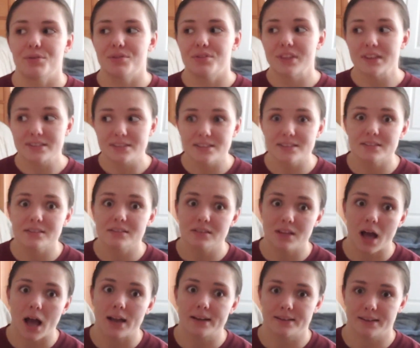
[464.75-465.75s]
This is a
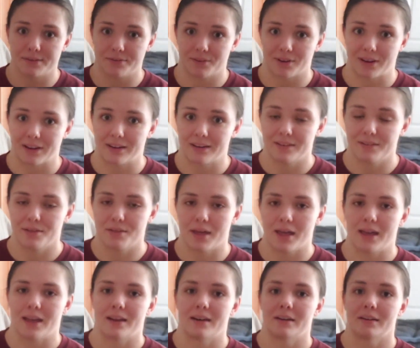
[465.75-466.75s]
lot different
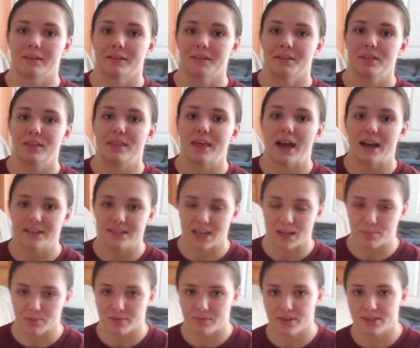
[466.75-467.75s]
than that
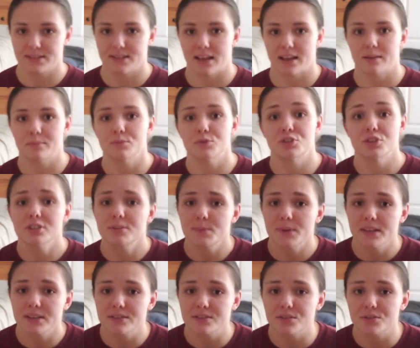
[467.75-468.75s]
type of exam, just
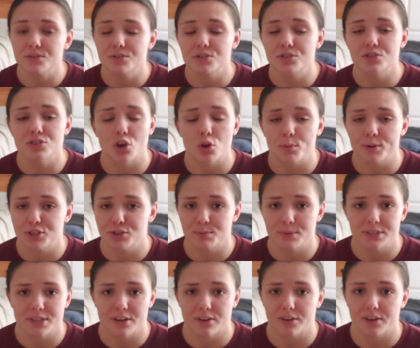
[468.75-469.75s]
because there's so much
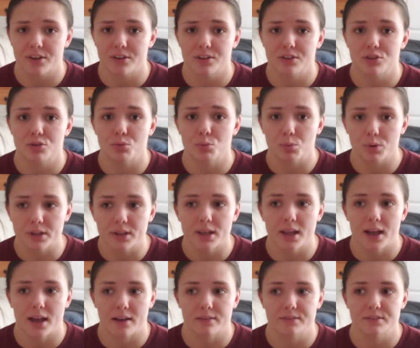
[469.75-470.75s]
material and you really
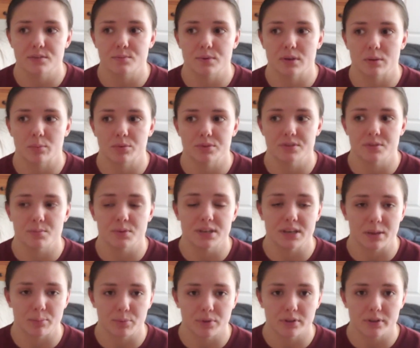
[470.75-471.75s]
have to be able to
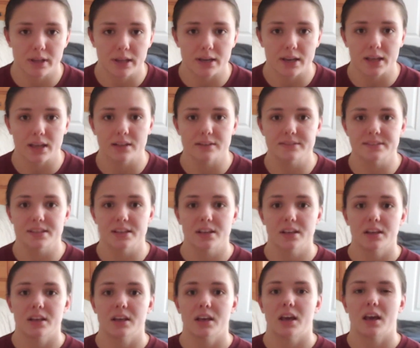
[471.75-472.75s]
manipulate it
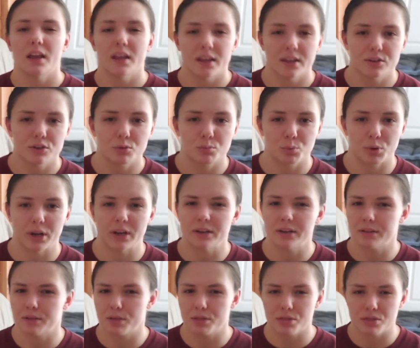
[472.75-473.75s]
in your brain
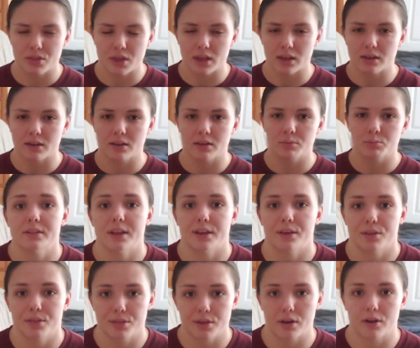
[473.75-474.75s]
and think like
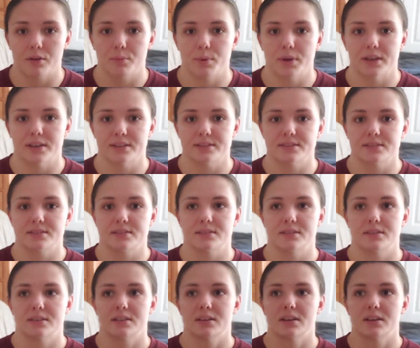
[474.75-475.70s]
a therapist